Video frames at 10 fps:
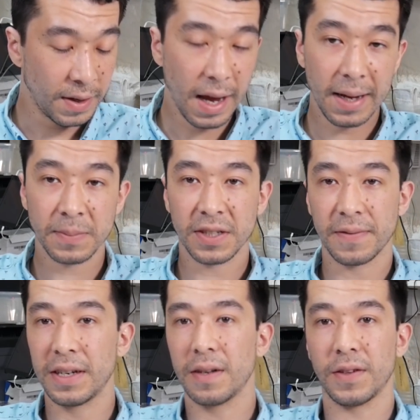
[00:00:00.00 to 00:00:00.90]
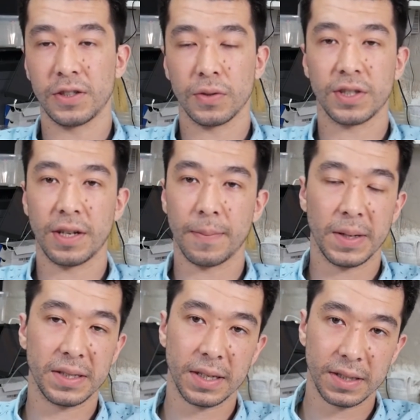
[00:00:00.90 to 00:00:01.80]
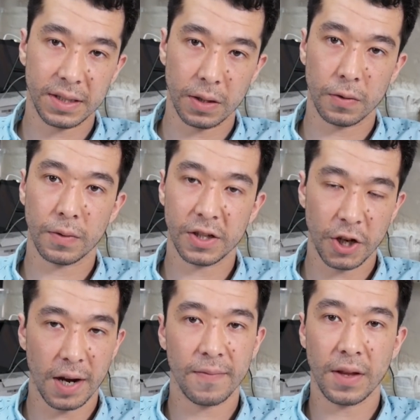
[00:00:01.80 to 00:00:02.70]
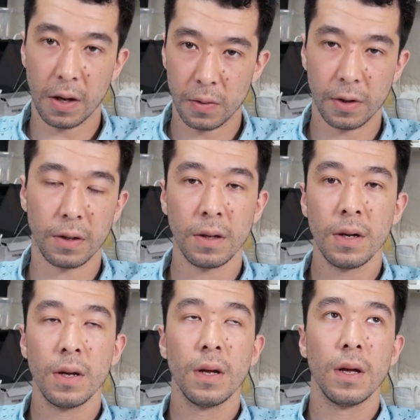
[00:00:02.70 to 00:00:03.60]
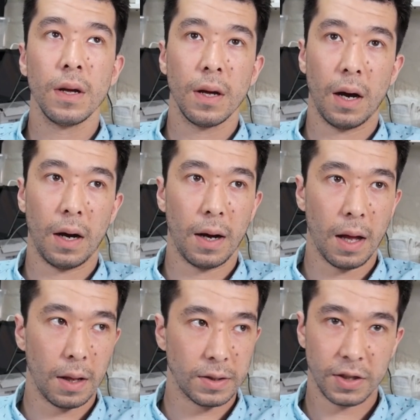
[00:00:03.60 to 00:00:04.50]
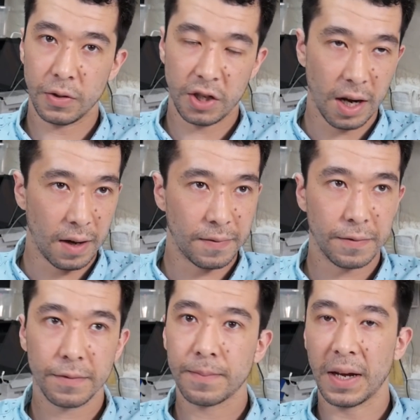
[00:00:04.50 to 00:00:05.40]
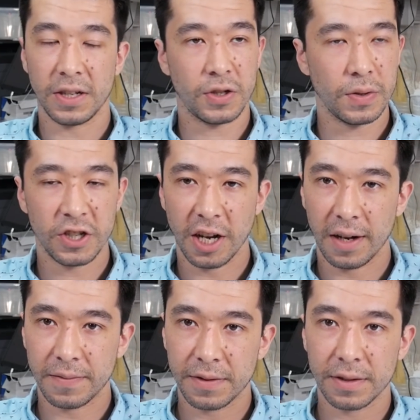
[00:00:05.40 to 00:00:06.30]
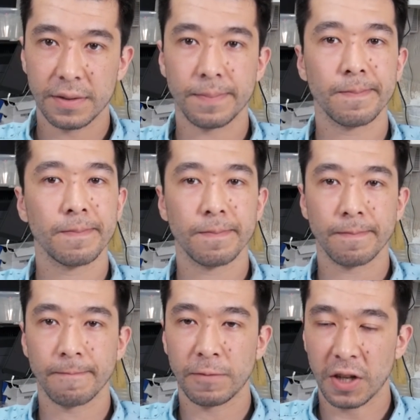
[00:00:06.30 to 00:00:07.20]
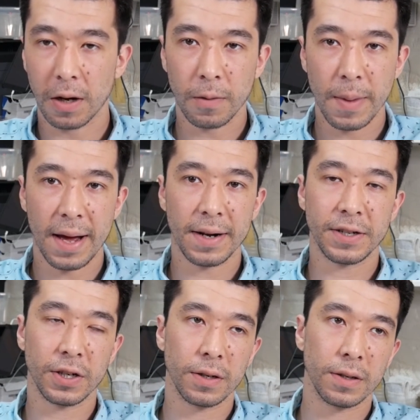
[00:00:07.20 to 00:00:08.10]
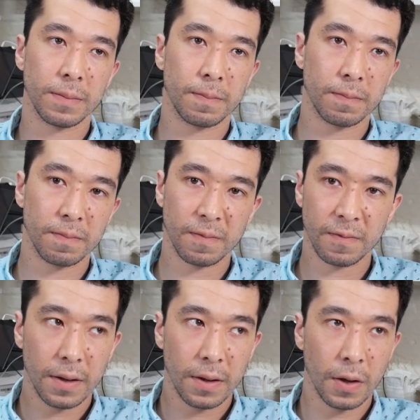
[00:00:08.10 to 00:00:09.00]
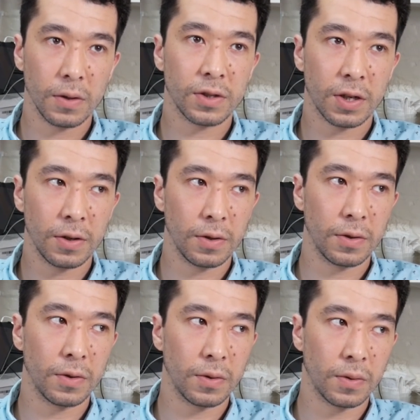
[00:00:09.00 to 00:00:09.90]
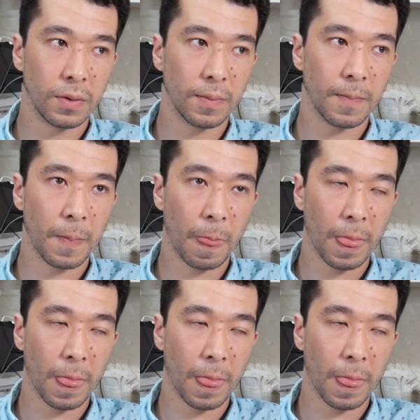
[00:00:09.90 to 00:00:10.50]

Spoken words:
names of individuals in the business, so the chef, the owner, sous chef, pastry chefs, general manager, those who